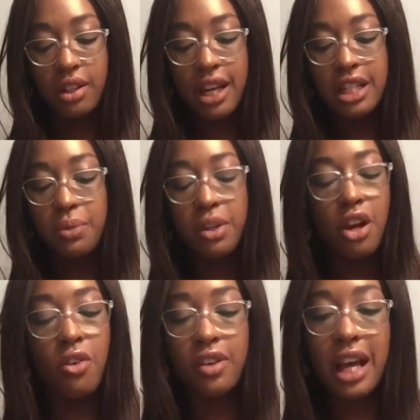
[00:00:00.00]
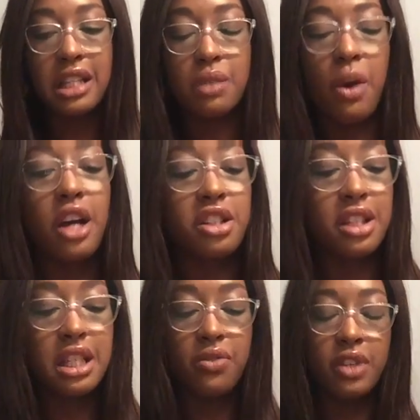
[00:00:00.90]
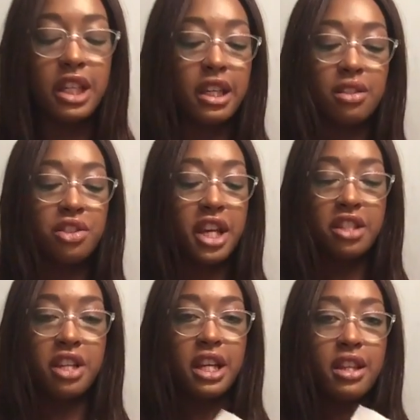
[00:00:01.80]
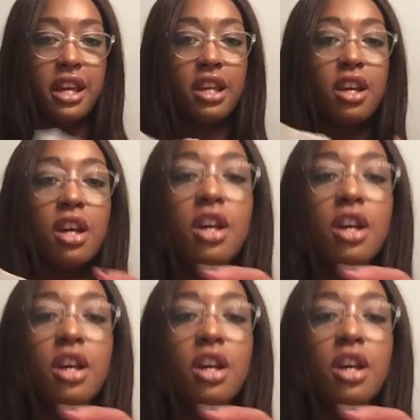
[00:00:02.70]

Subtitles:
Yeah, I just went over that swatch. It doesn't really change anything.